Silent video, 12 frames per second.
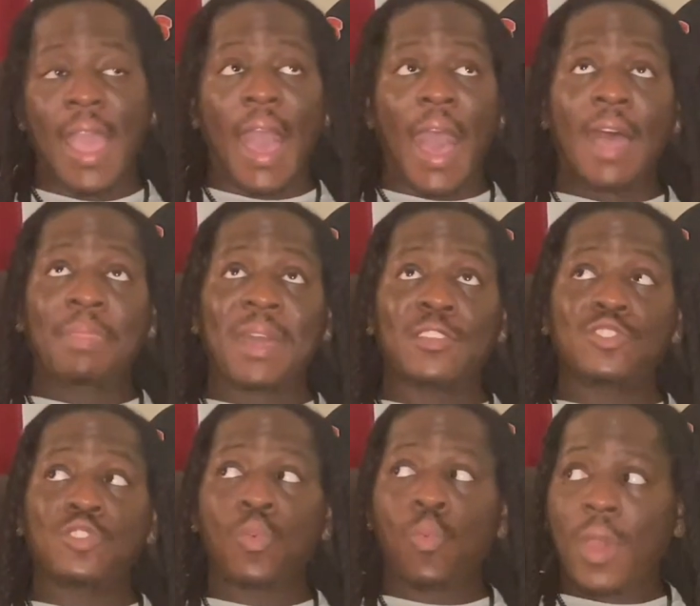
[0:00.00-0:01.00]
I'm not
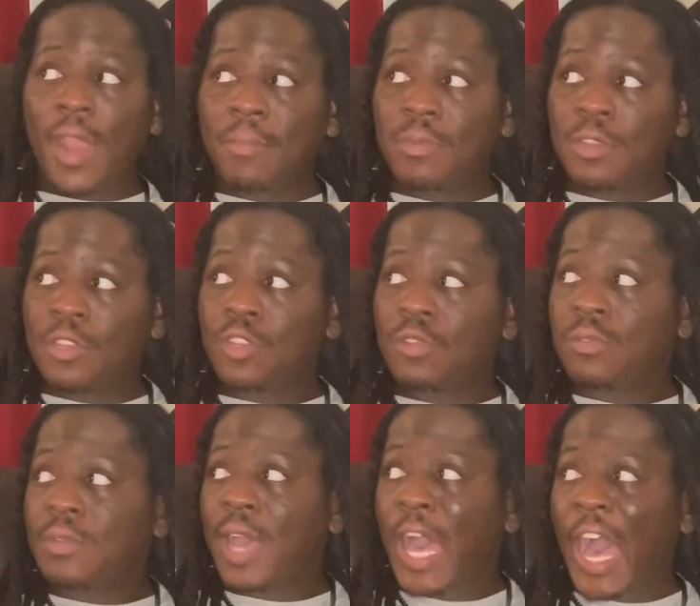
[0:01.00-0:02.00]
sure what I'm gonna do.
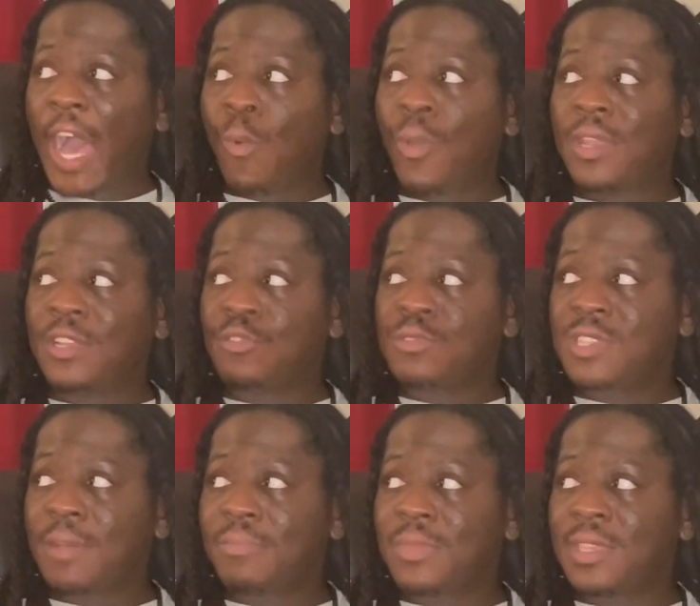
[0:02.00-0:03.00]
I want to do
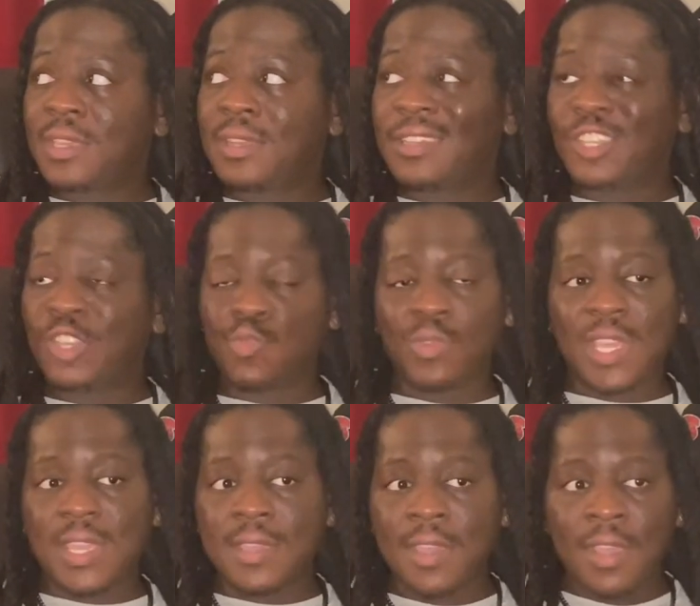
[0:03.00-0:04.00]
something
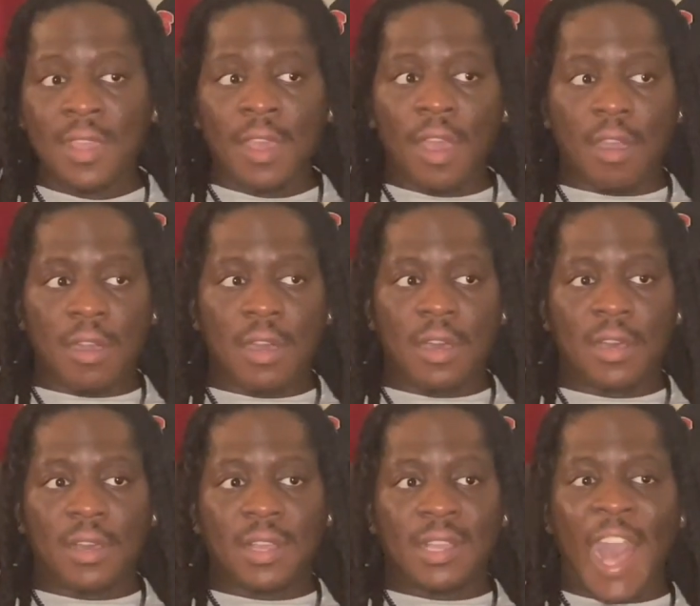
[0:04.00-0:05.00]
unique,
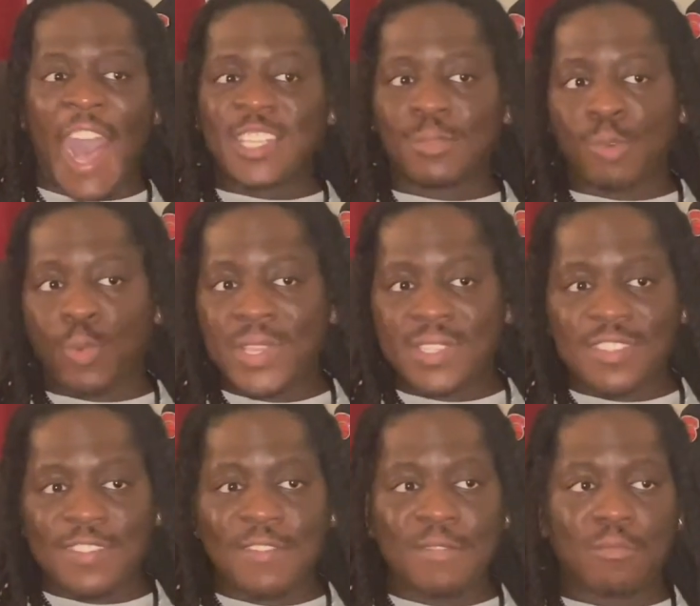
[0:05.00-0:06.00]

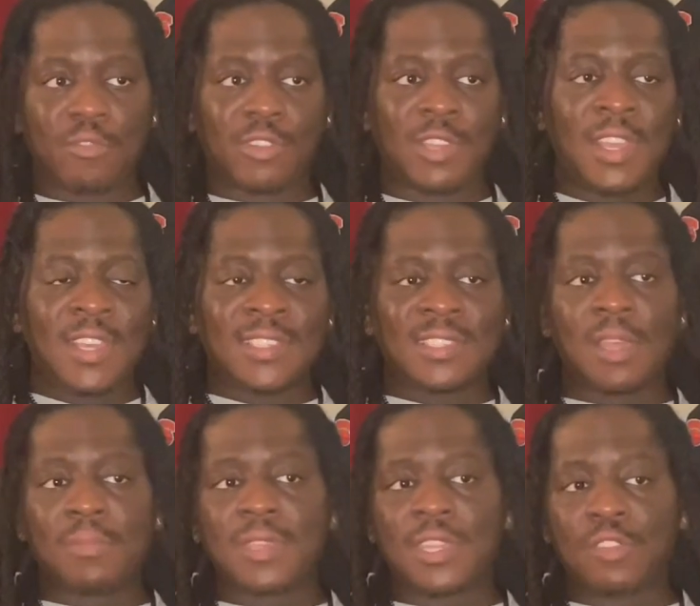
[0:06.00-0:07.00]
Cosmoism or
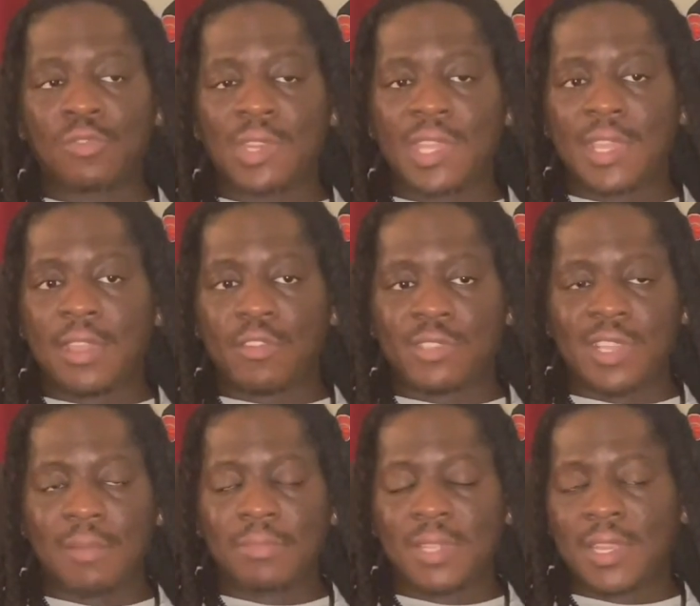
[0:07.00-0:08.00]
something unique or
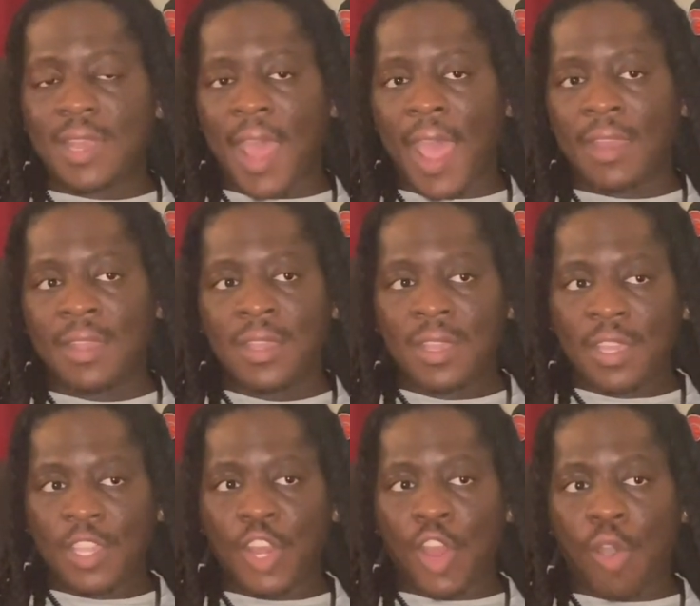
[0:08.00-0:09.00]
something that,
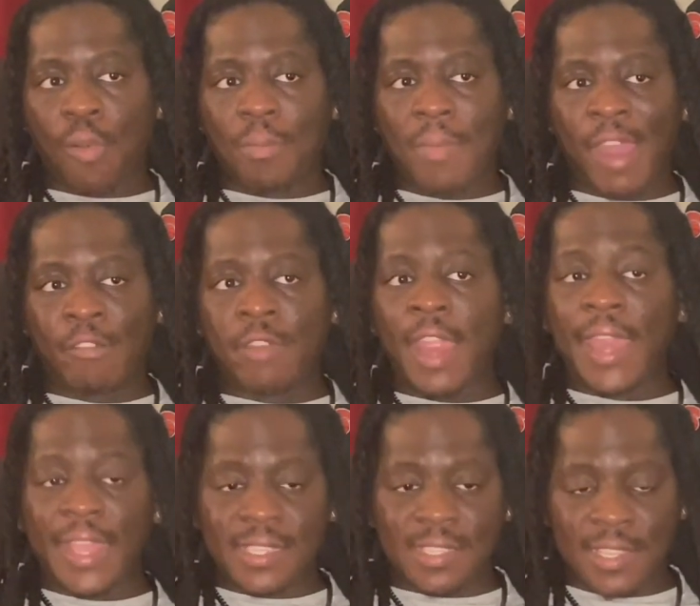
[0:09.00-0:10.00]
you know, my
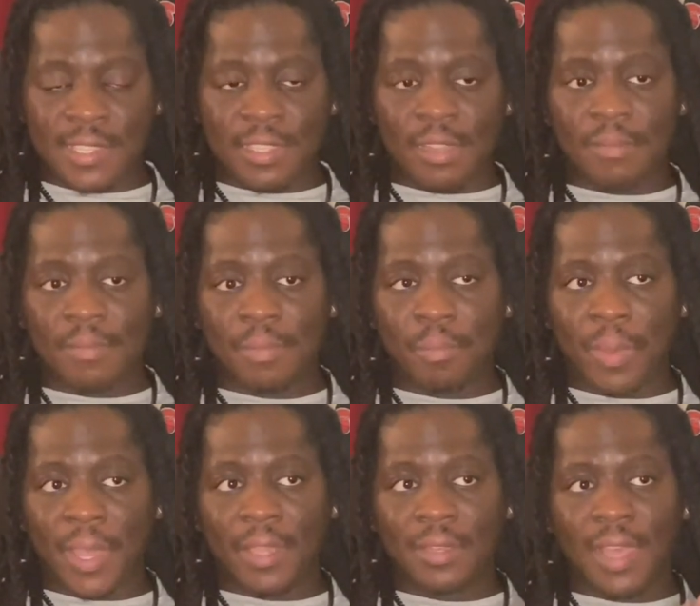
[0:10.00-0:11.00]
rating system.
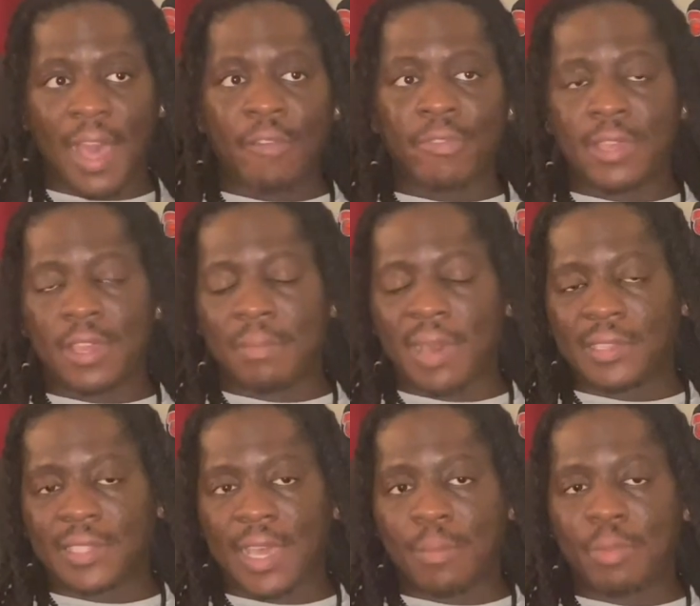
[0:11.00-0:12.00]
But I'll think about that.